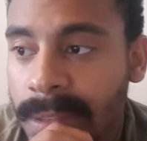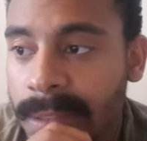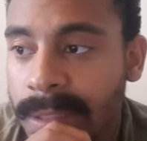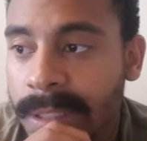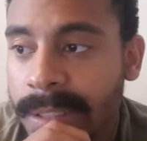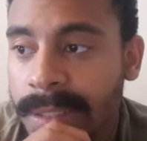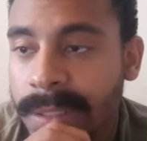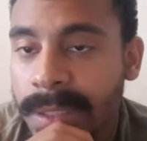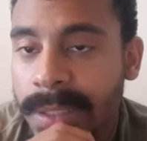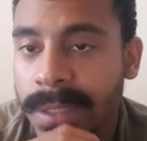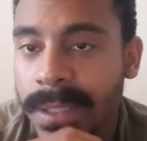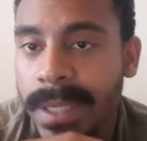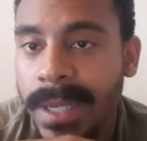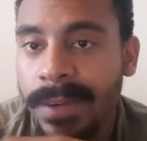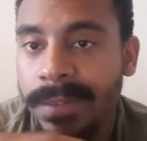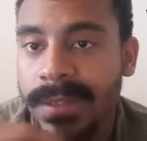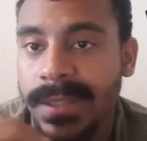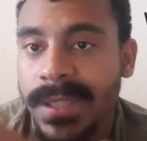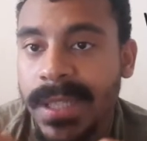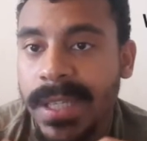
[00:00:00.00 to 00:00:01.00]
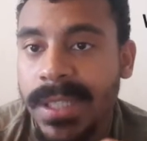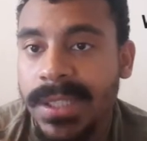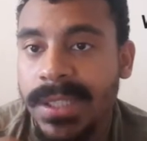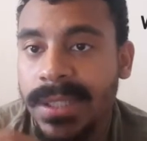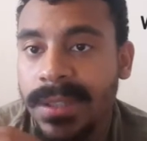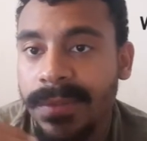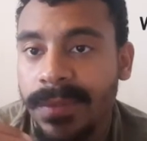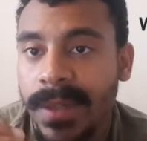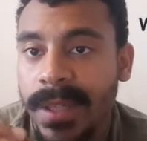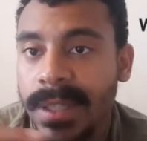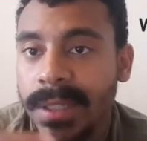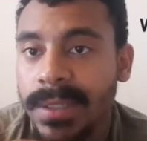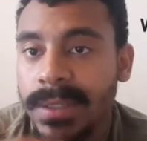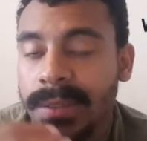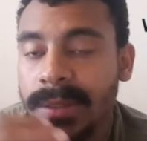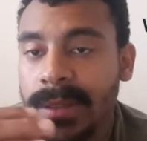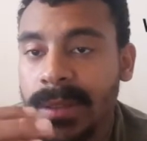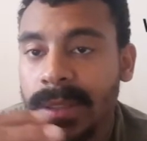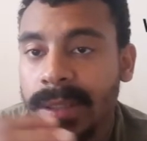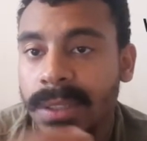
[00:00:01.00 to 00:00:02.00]
It's a irritation
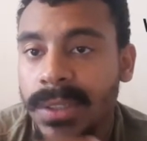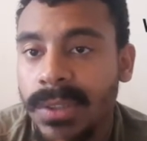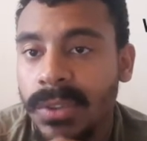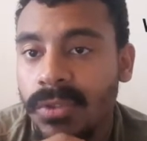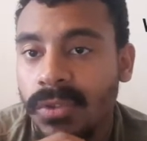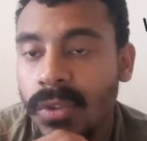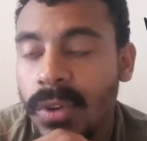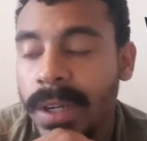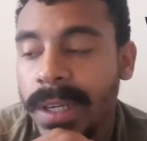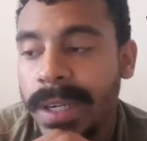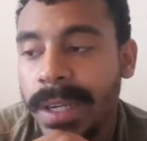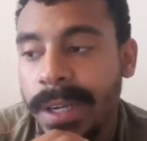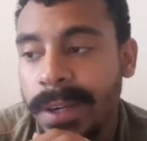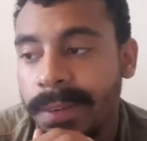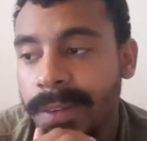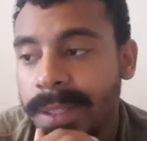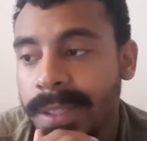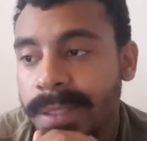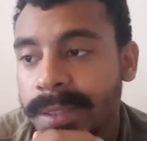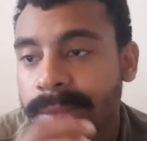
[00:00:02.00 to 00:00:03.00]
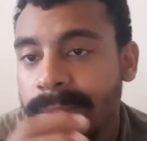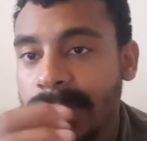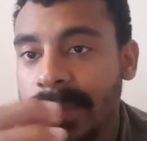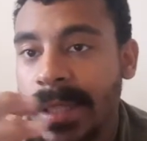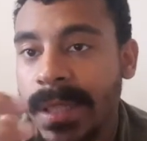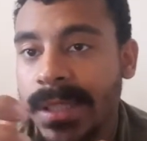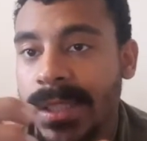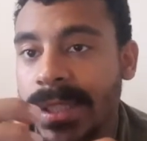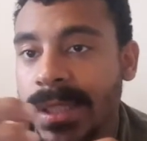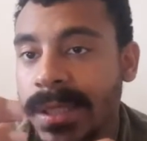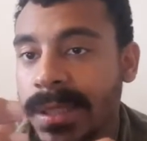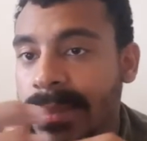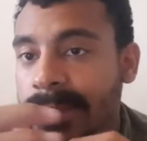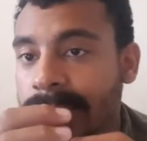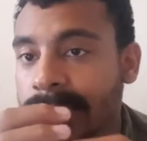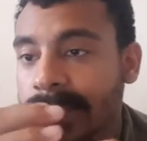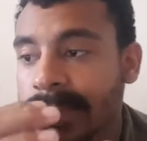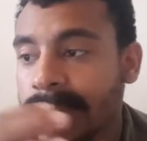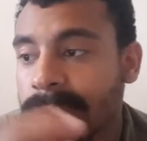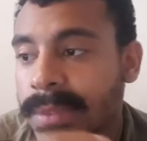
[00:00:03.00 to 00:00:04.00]
around the groin area, itchy
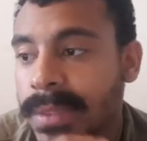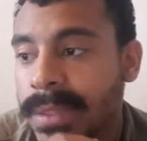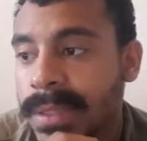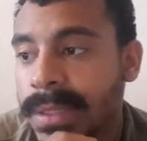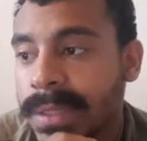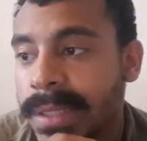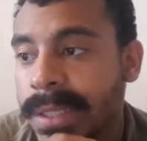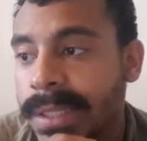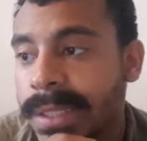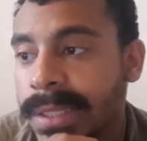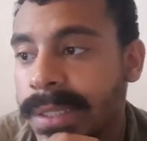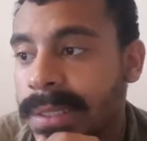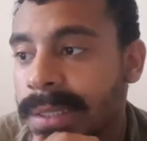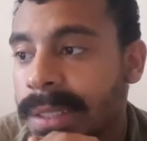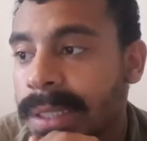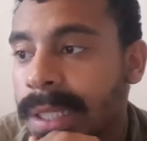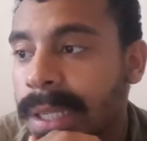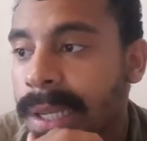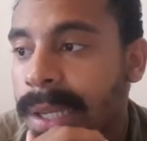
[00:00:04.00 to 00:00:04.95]
sensation,